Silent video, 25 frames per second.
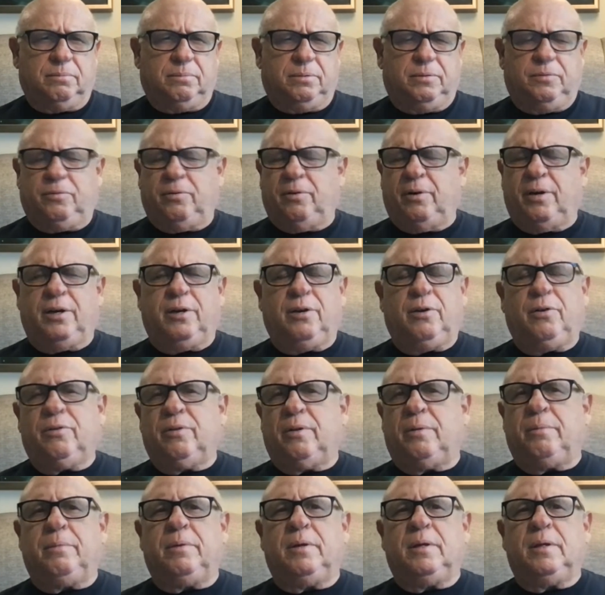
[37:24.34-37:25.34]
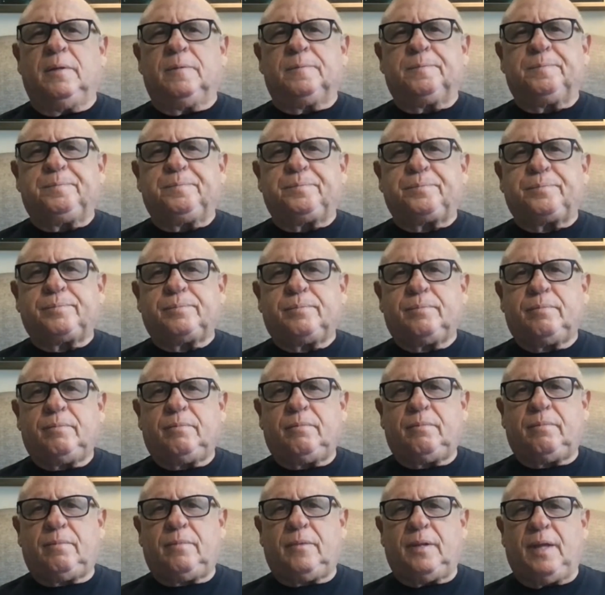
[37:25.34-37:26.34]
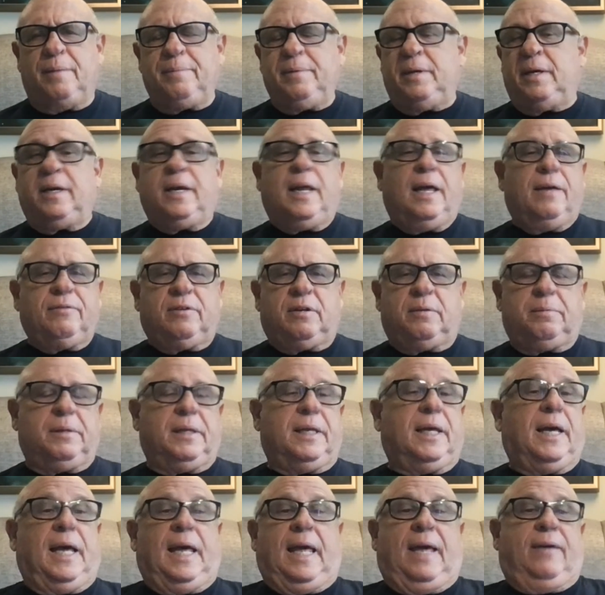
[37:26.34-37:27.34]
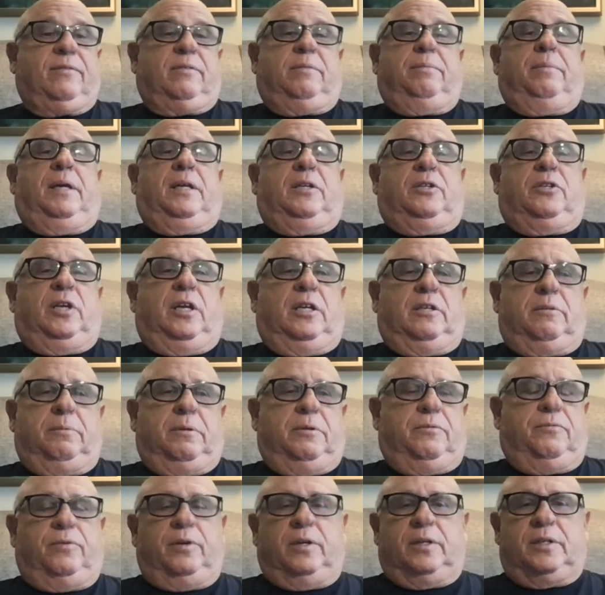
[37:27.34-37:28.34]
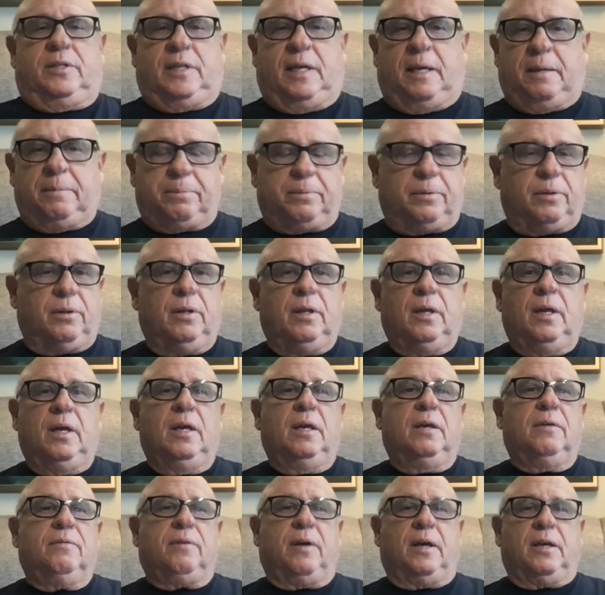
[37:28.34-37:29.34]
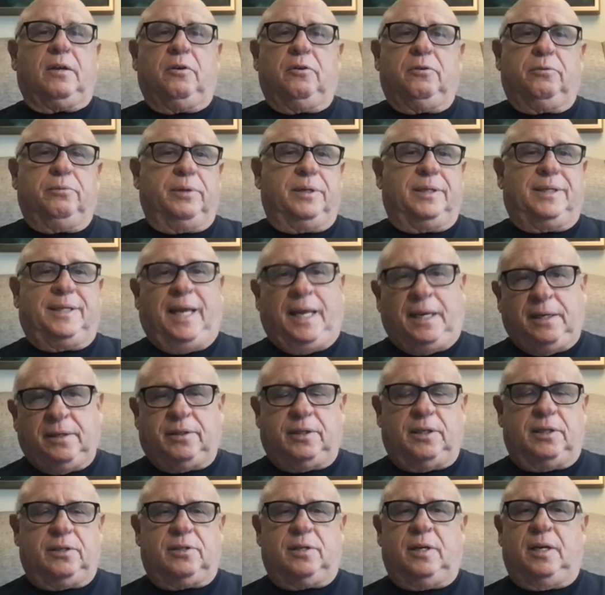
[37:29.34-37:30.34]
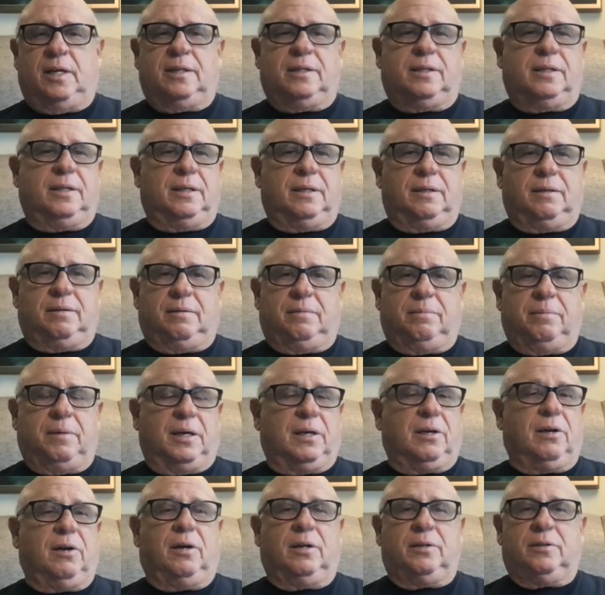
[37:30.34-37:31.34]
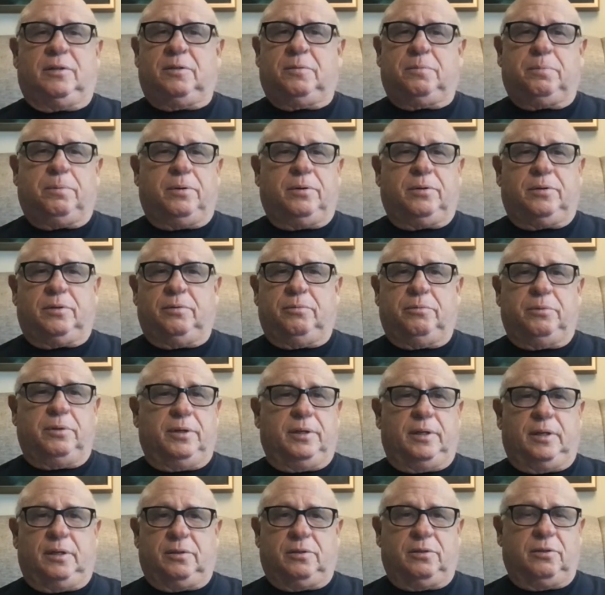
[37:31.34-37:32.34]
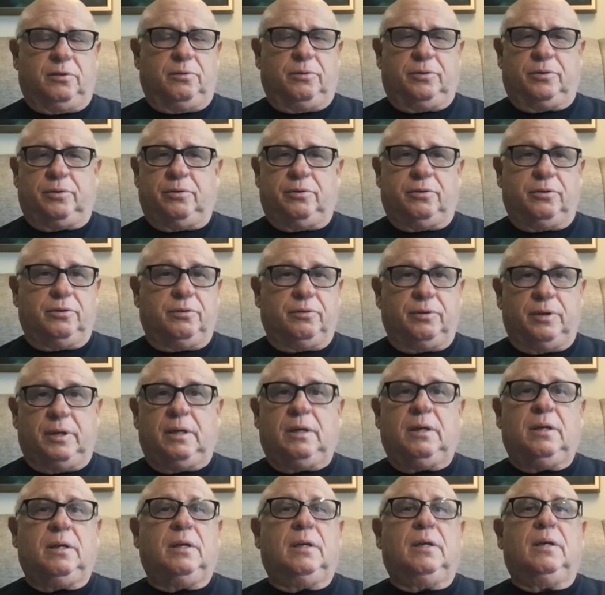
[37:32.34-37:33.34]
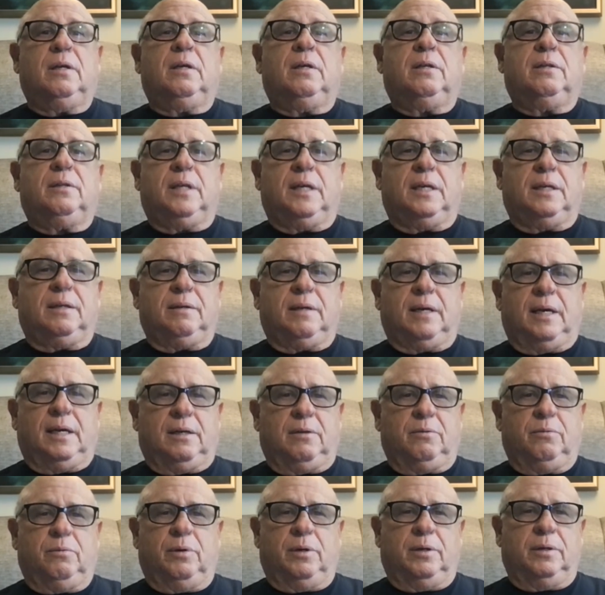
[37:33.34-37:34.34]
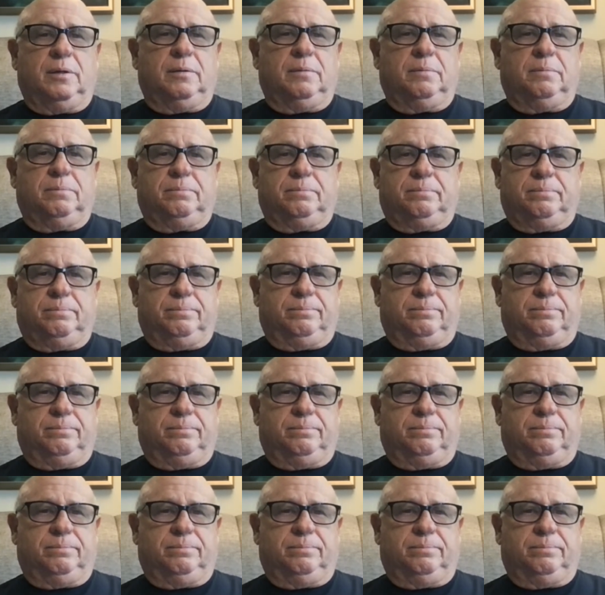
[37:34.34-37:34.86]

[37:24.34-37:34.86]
before I know them. I mean, inevitably, I have to make judgments. For example, if I go to a dentist and I think, my God, this person really doesn't know what they're doing, then I don't want to